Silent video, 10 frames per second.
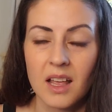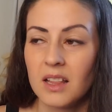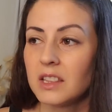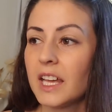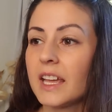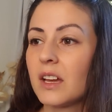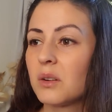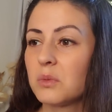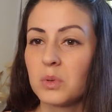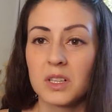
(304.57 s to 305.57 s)
like
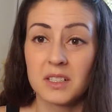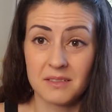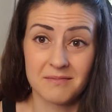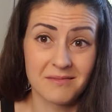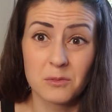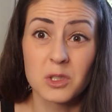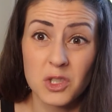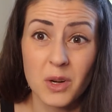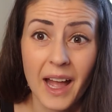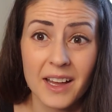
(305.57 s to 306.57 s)
we're
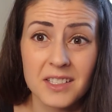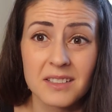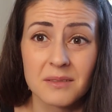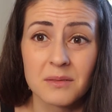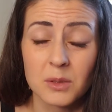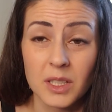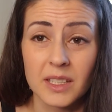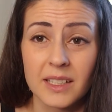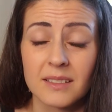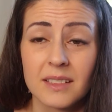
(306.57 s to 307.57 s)
trash,
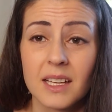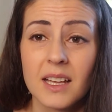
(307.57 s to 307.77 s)
really.